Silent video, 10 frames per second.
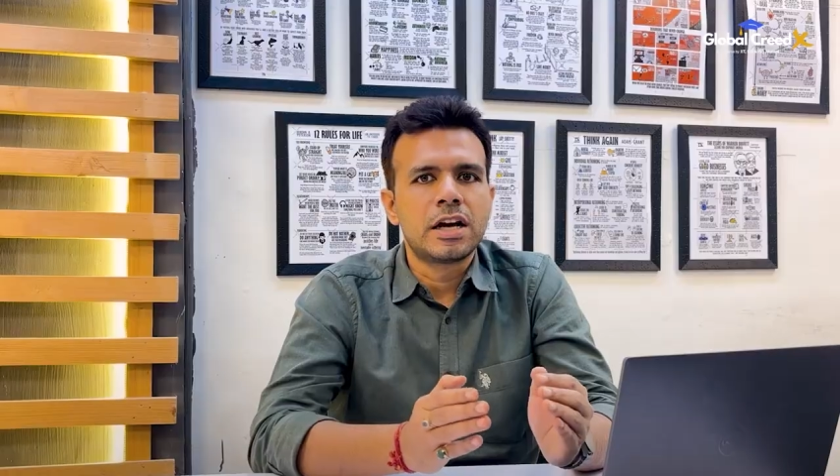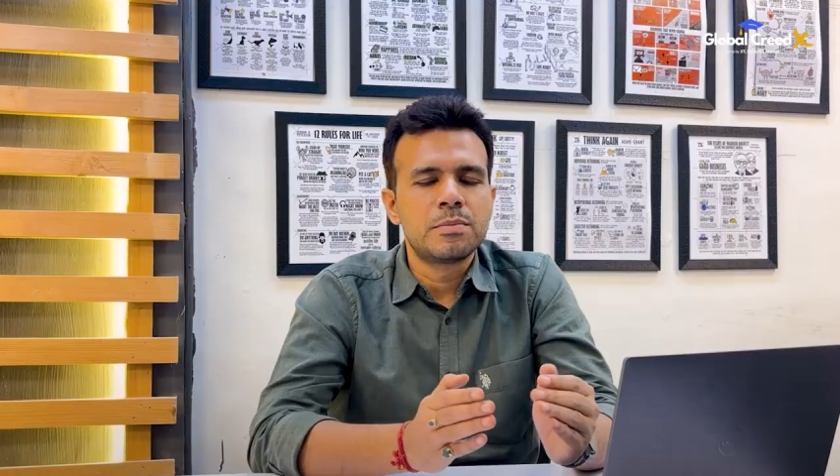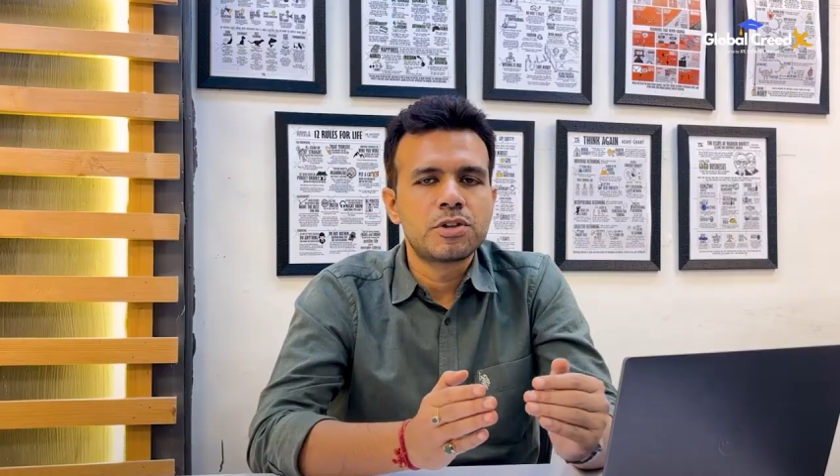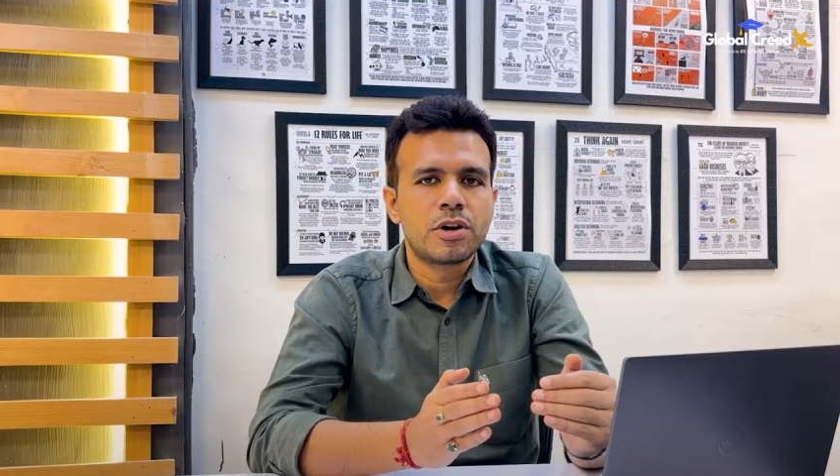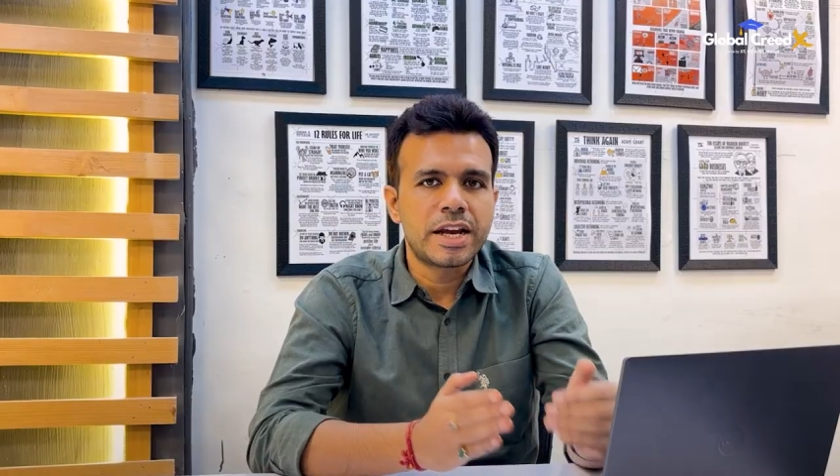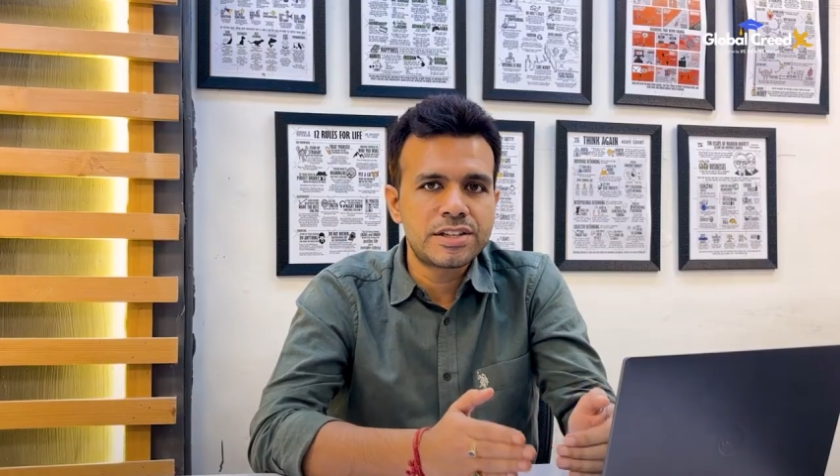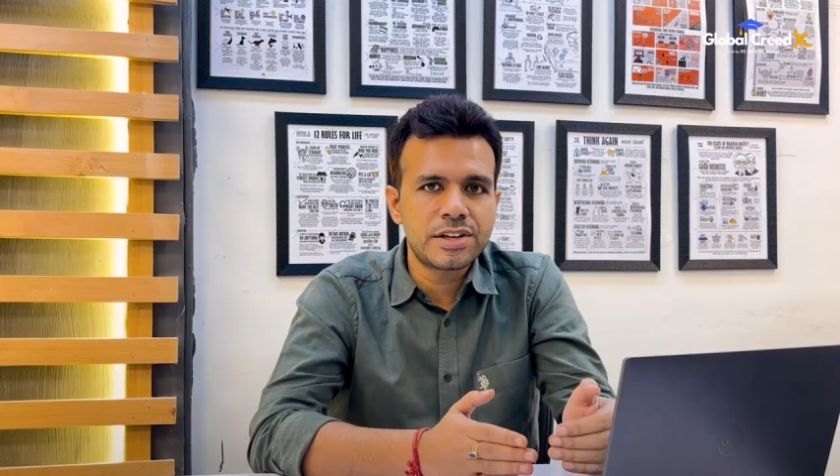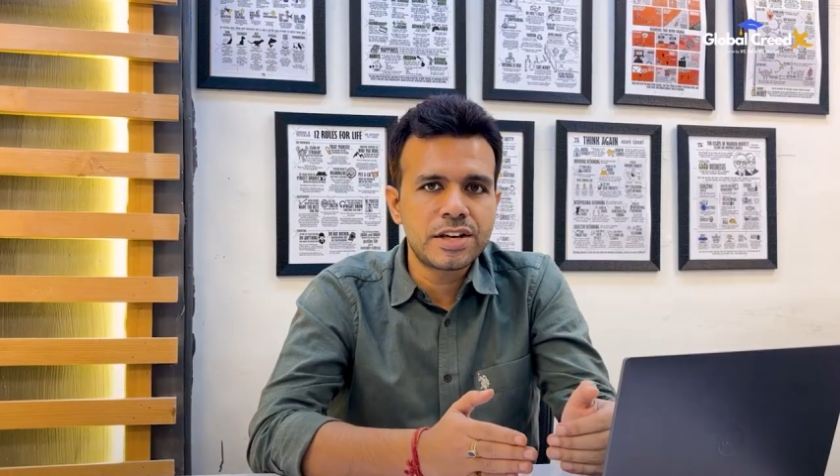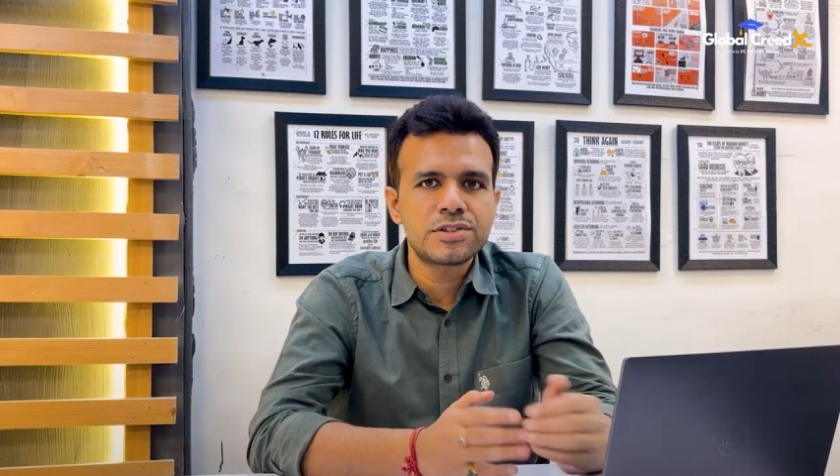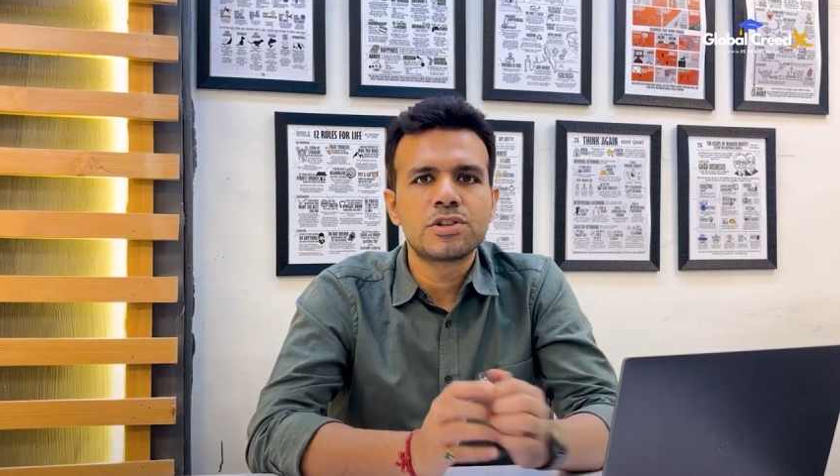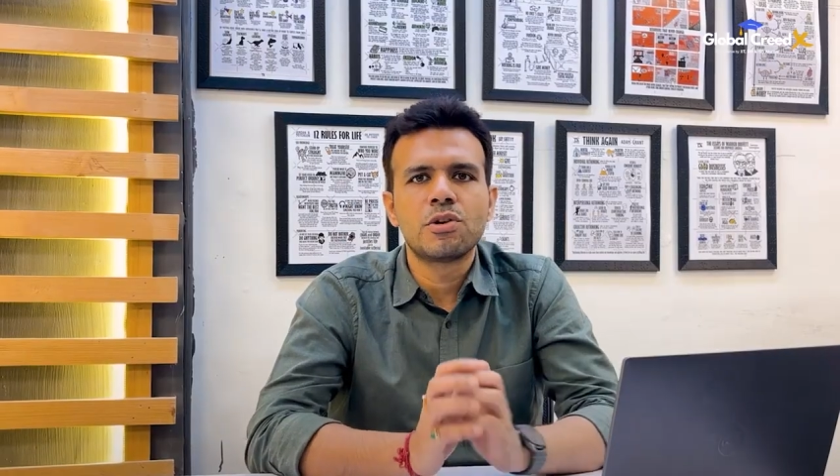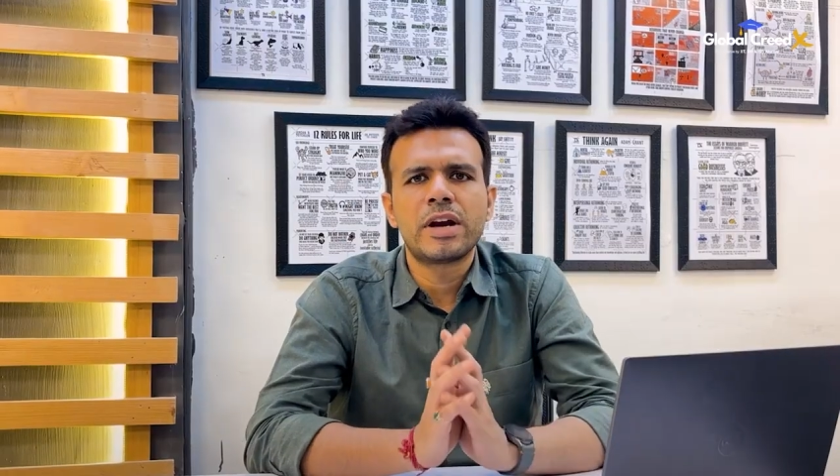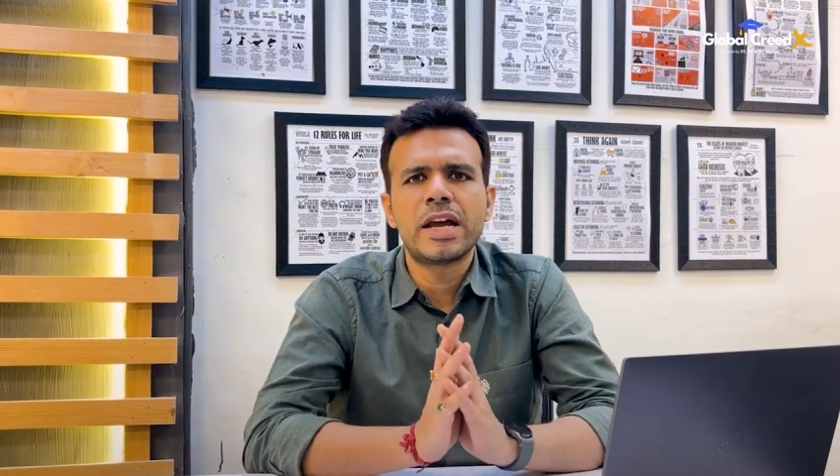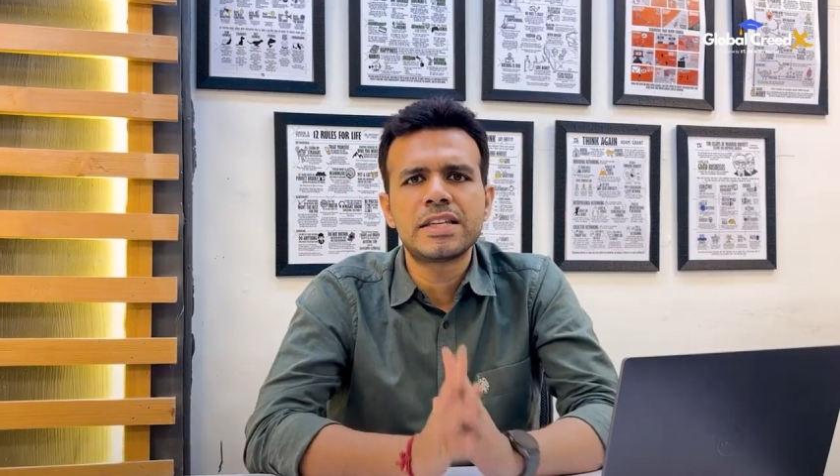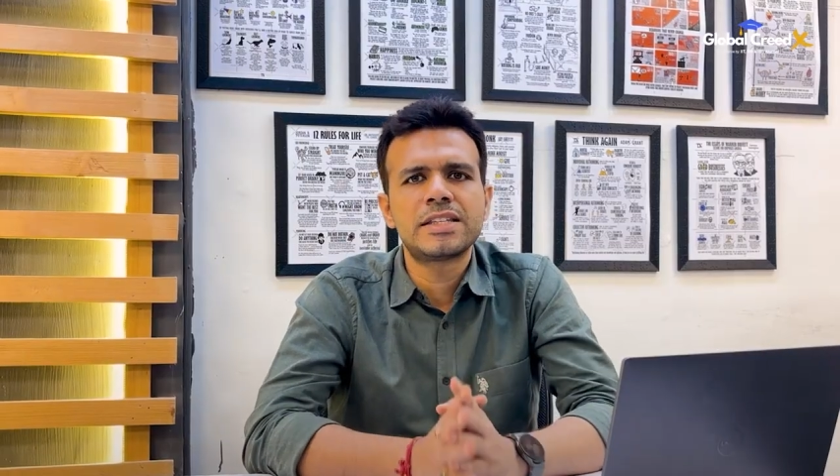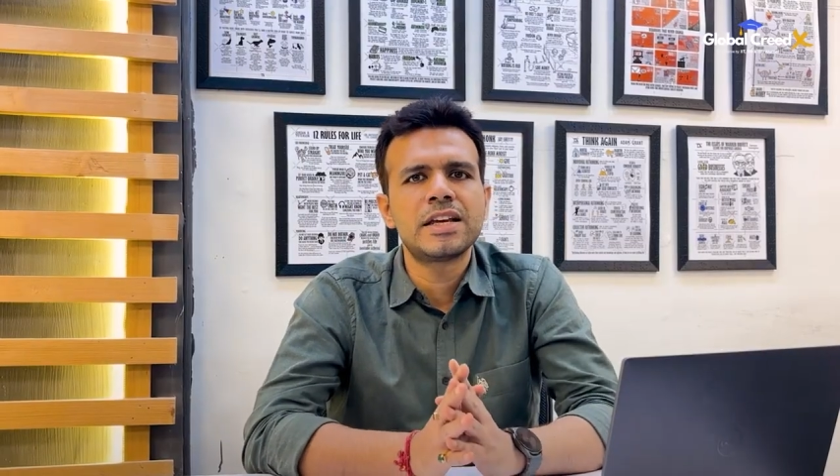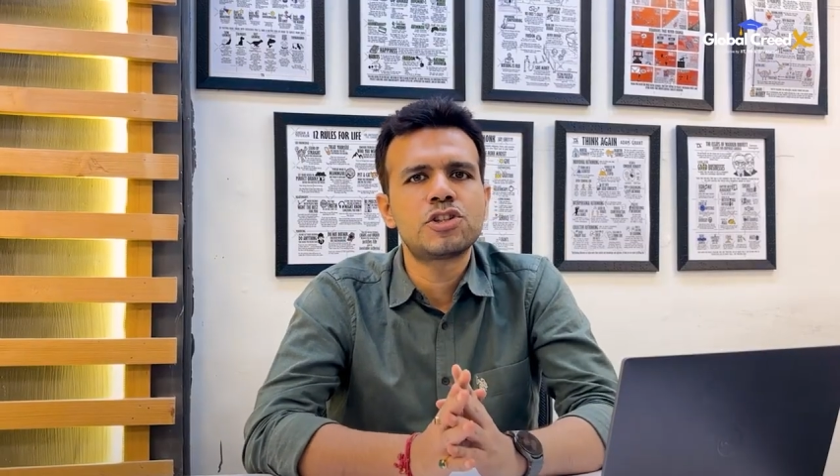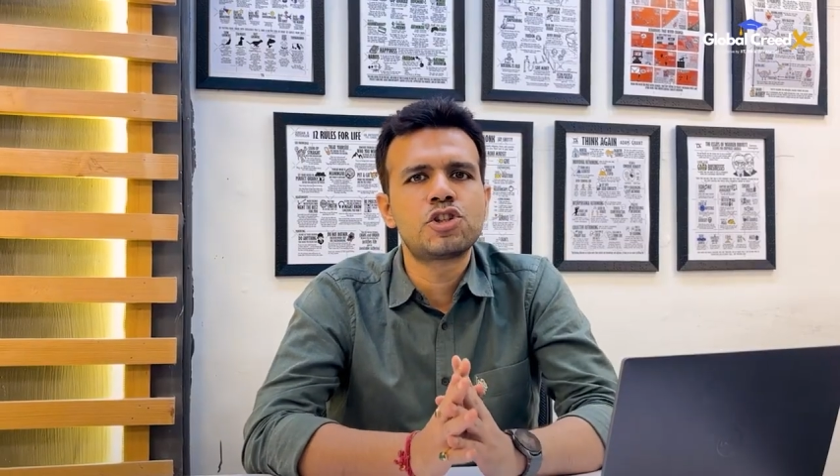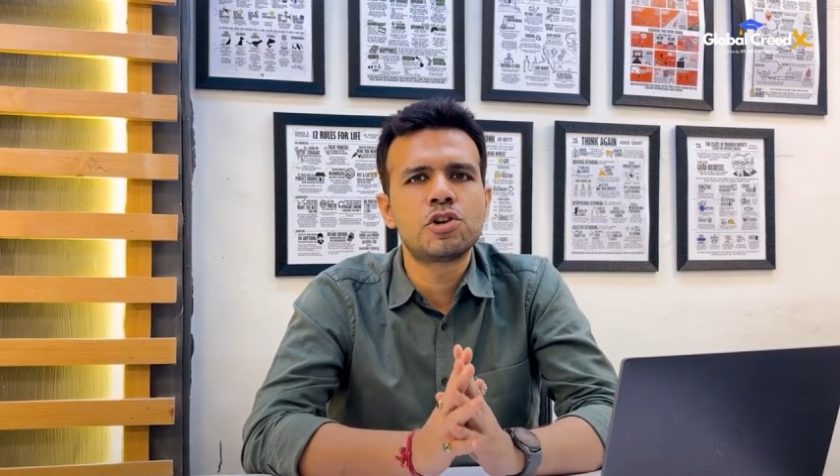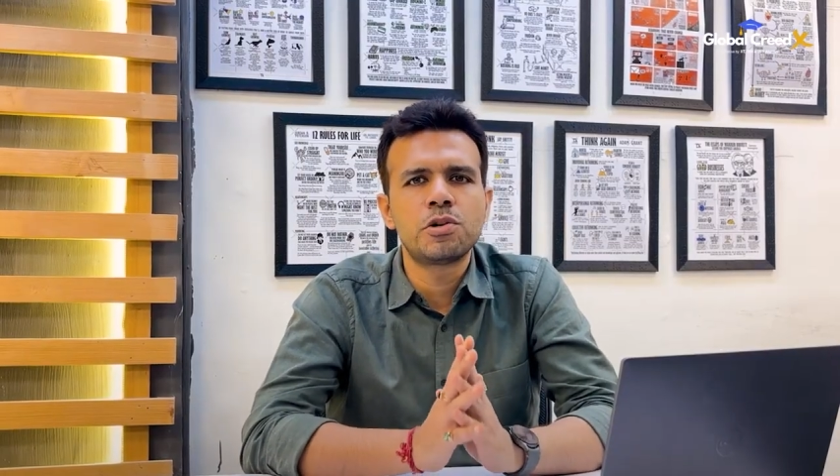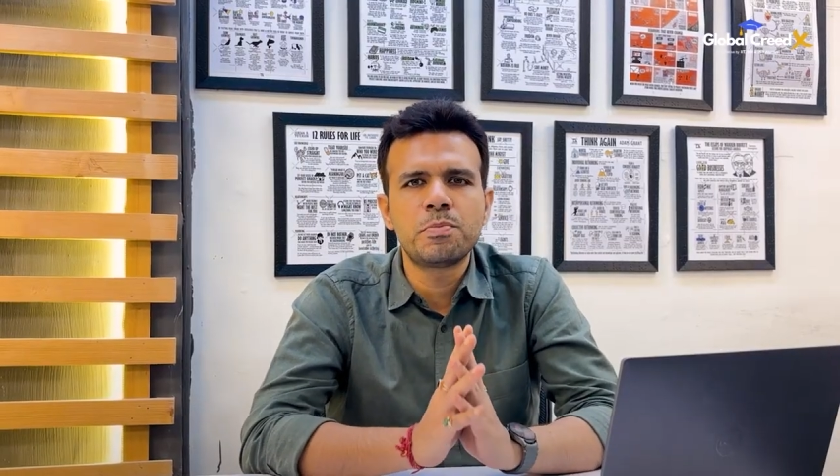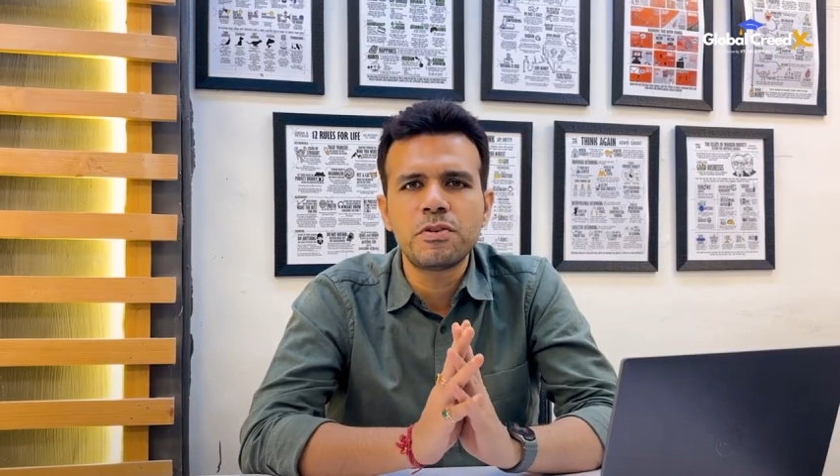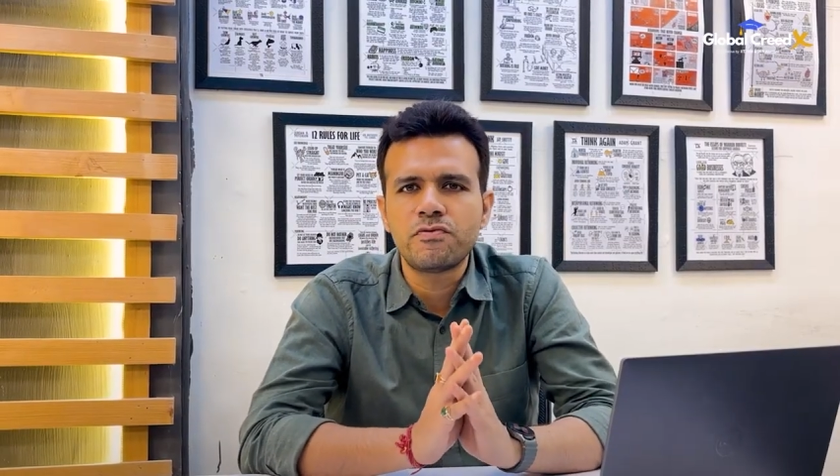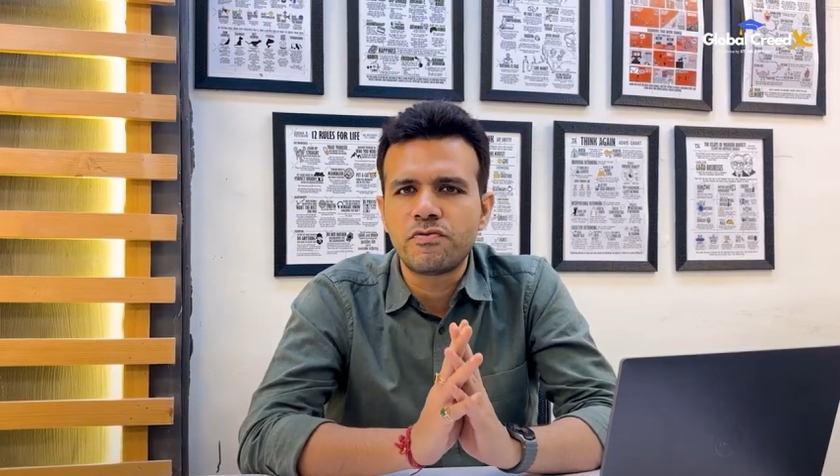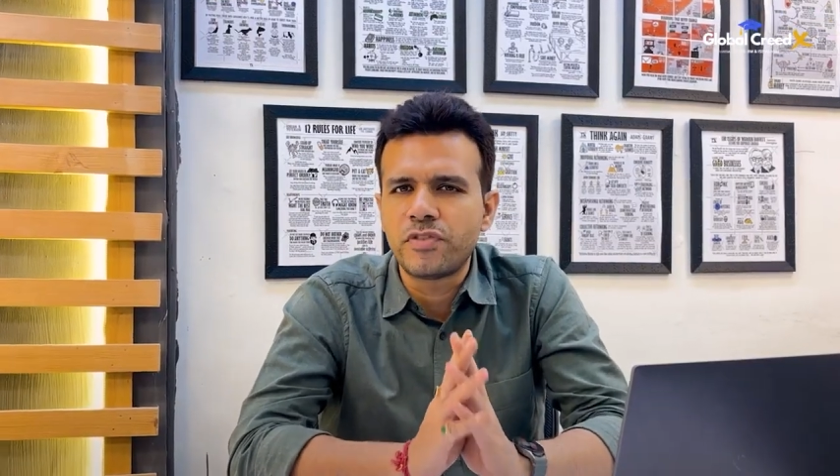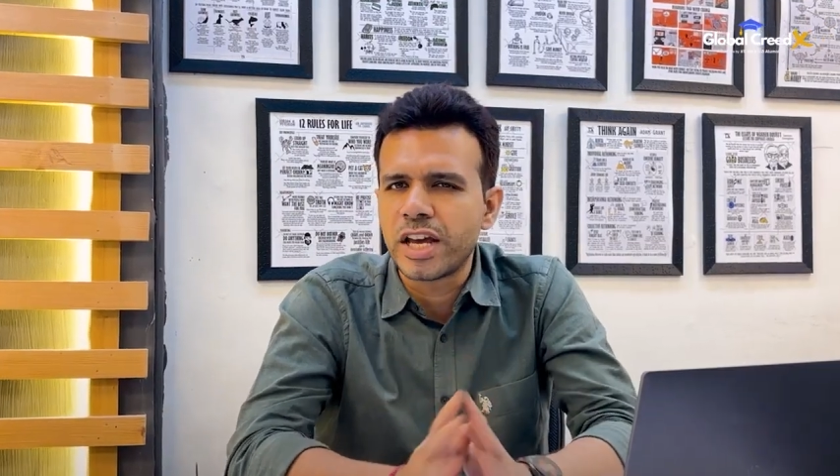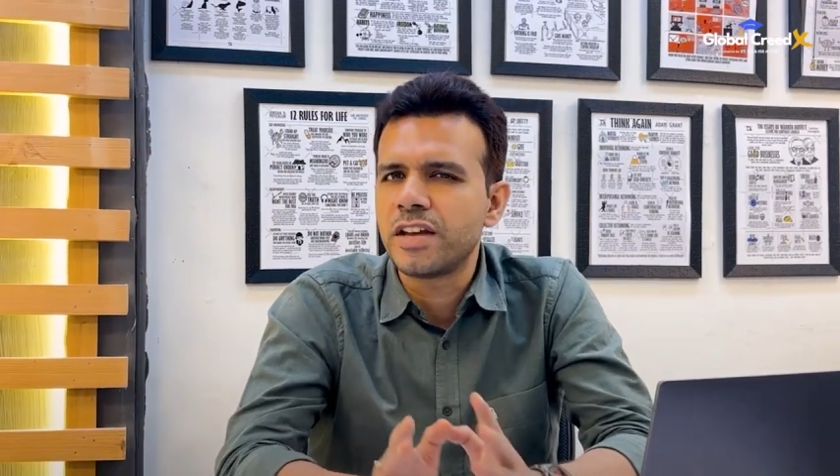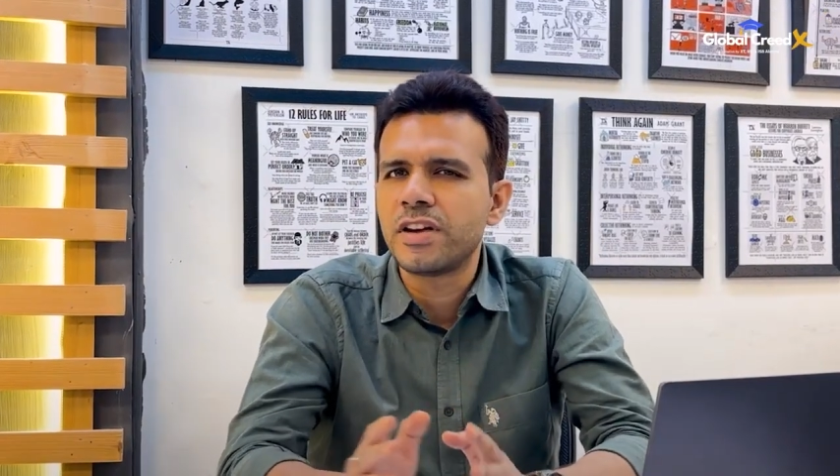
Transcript: comes your essays. Your essays should be very,